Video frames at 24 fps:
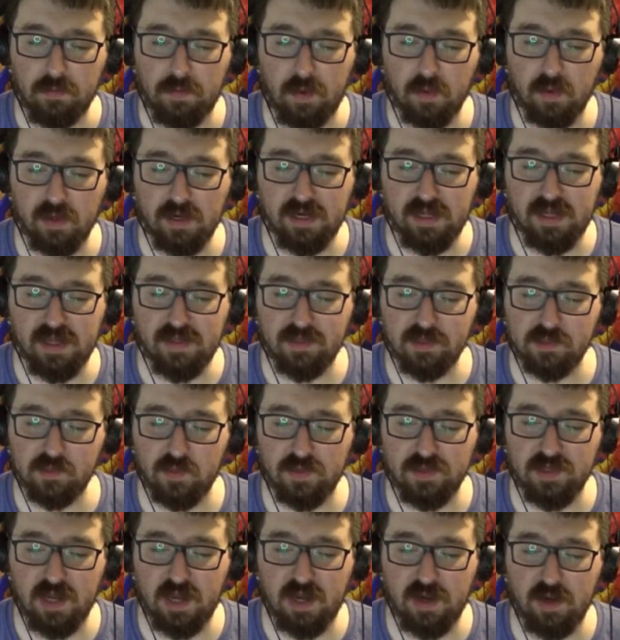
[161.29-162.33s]
But we're gonna get this
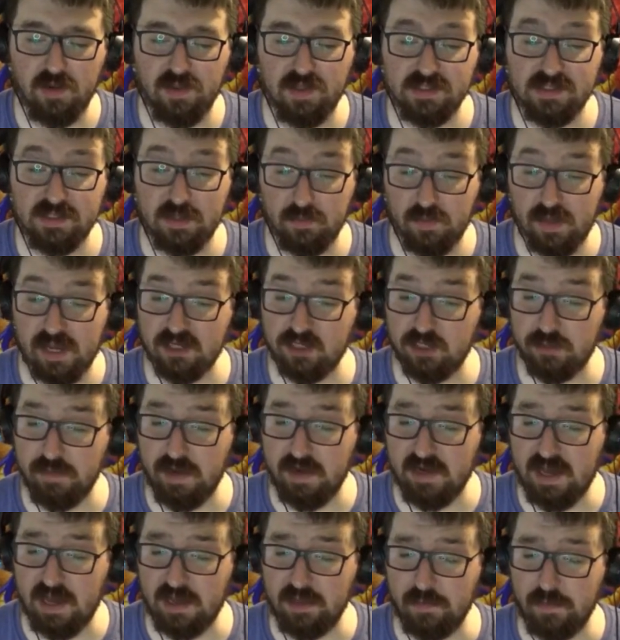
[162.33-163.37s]
one done. This we actually
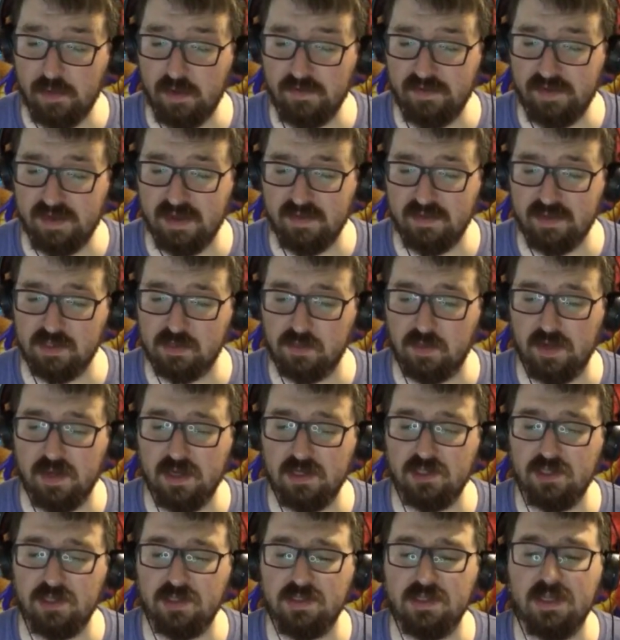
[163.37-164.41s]
might have got the perfect on this one.
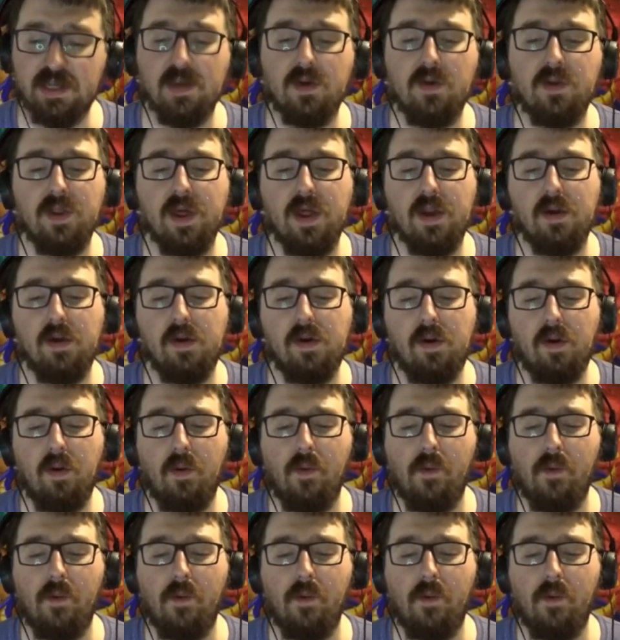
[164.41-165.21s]
Actually, let's see. Hold on.